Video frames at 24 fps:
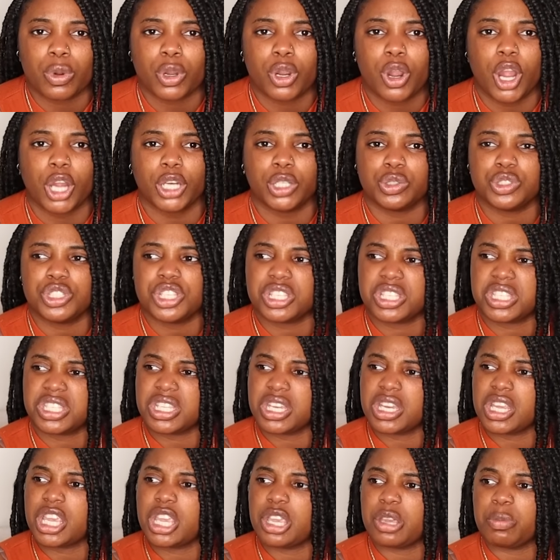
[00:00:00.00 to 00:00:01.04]
Ricardo's just
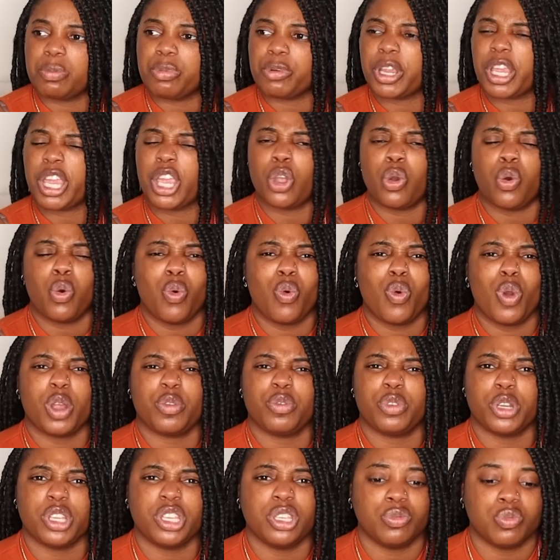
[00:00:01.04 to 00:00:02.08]
sitting here bringing
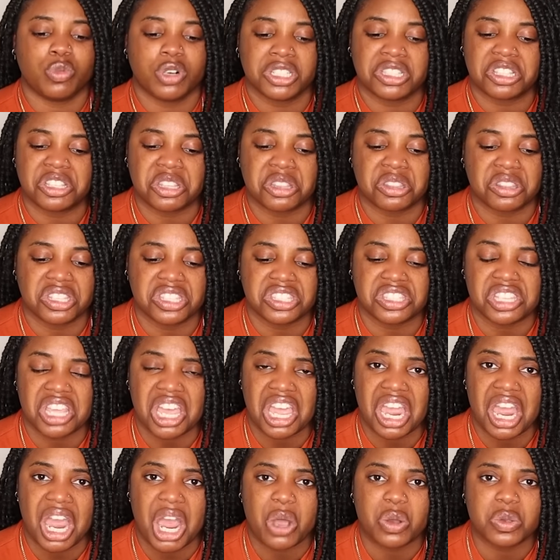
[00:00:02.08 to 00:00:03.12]
whoever he wants in this
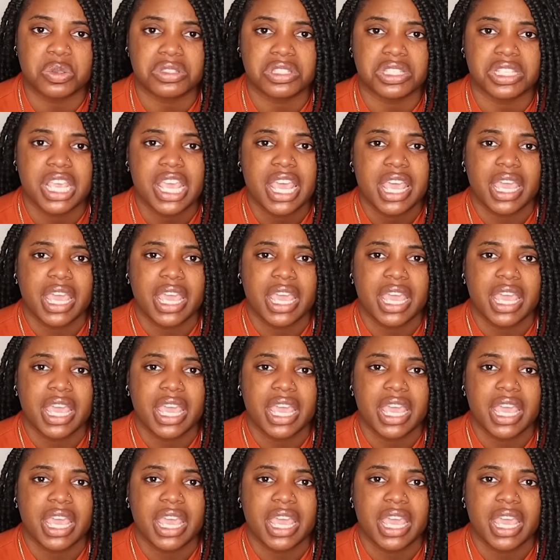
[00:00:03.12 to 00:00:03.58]
house,